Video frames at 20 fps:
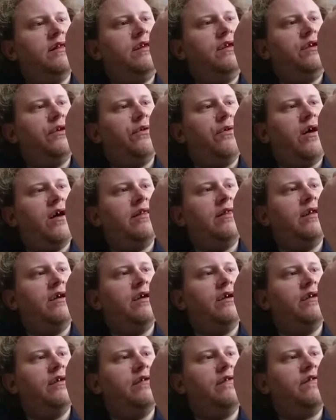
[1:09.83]
on
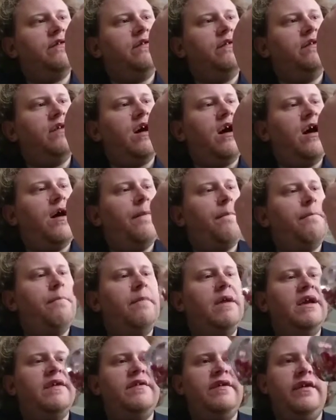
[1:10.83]
the
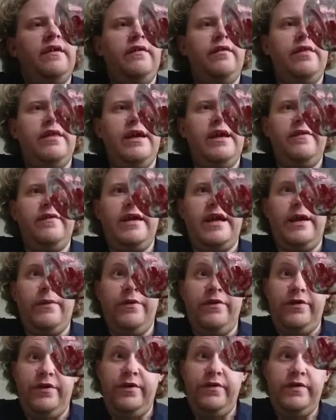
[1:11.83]
mixing things that I
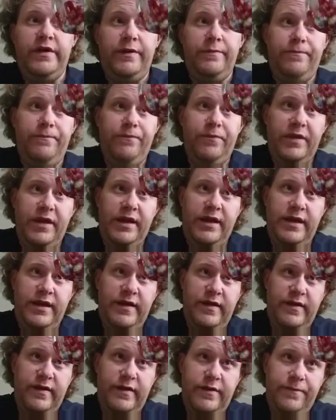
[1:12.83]
was using,
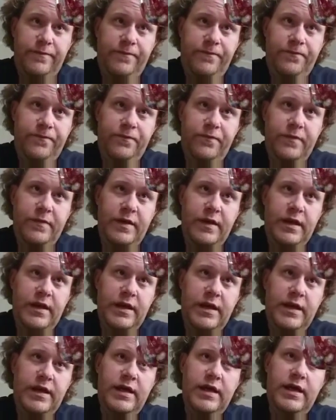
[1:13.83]
because
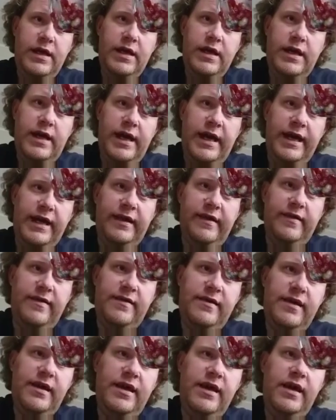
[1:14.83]
I can
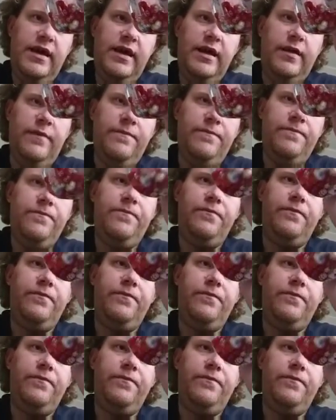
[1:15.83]
see